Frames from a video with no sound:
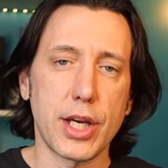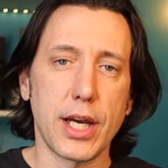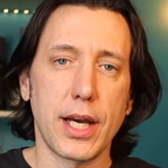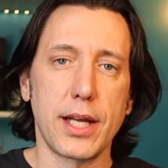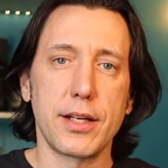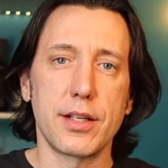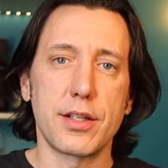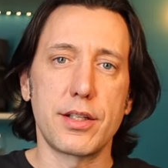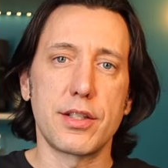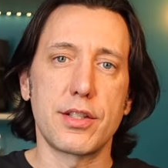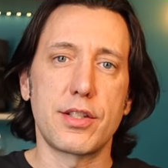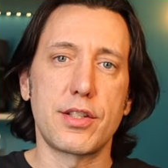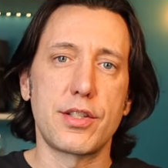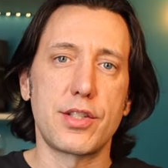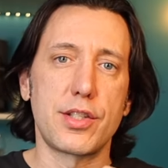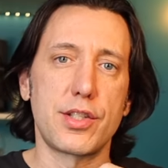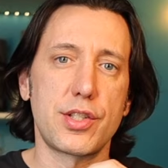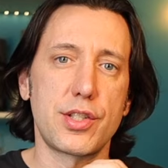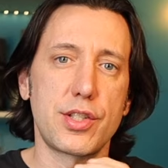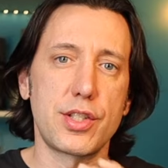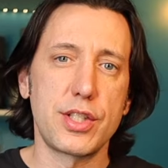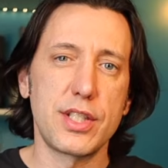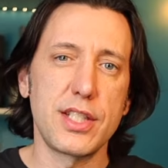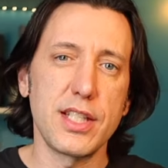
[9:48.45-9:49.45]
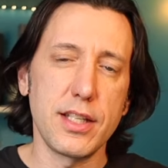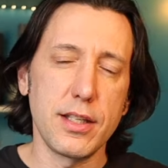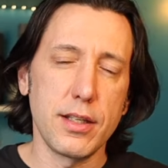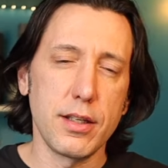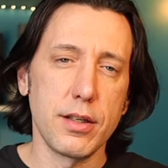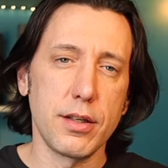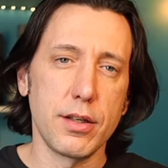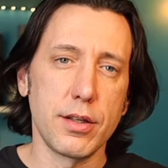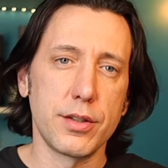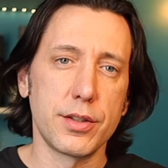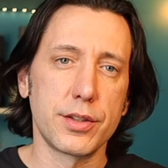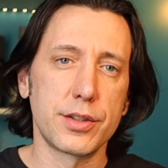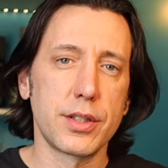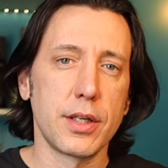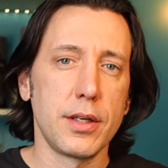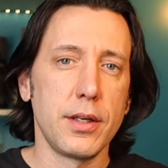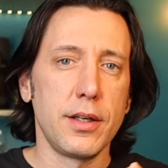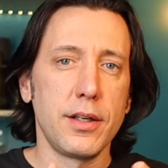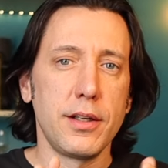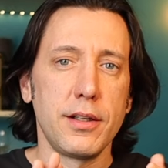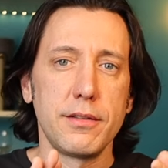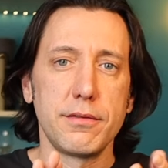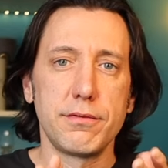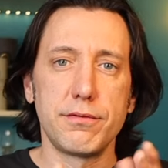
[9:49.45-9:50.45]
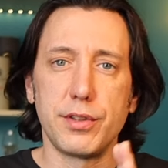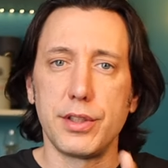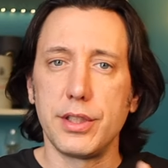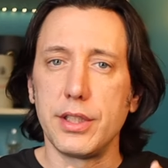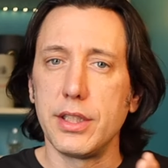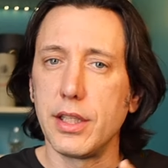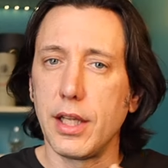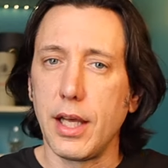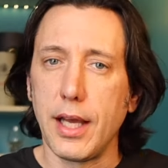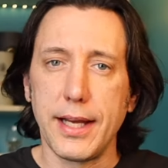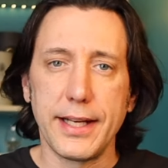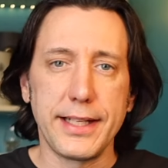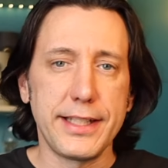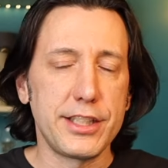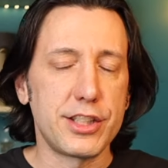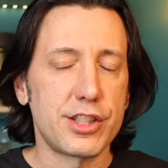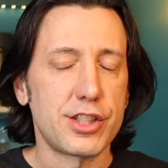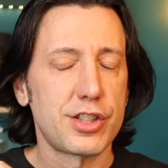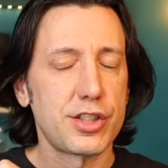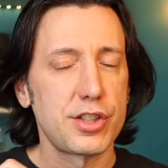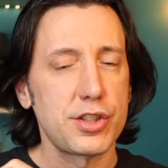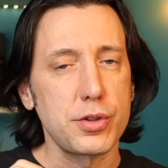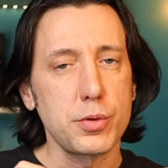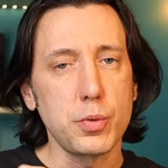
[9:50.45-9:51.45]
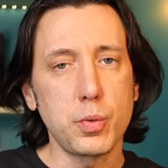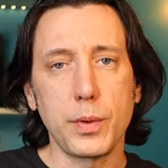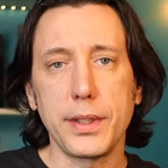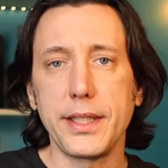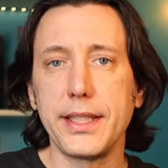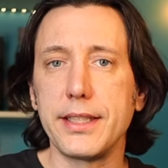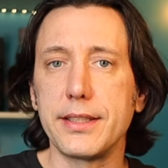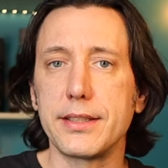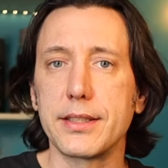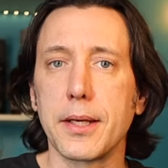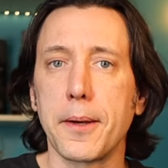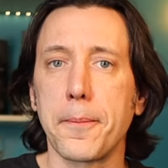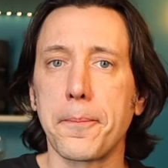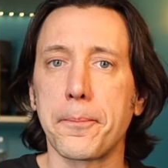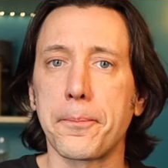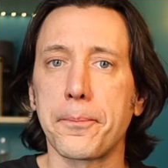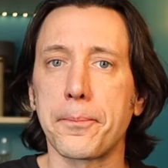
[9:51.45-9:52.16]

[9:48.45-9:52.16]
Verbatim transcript: kind of distilled vanilla honey sweet.